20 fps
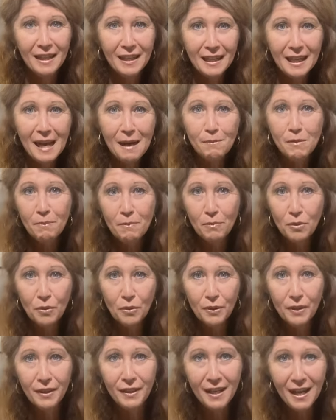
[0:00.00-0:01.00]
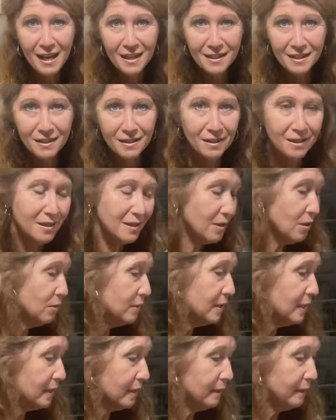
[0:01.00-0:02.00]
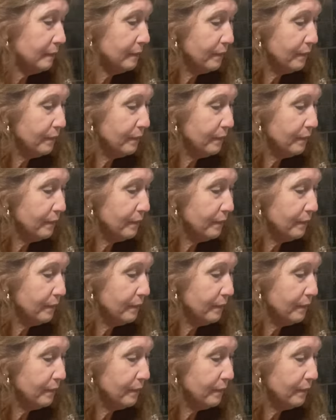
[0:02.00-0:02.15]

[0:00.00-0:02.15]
come on board as a consultant.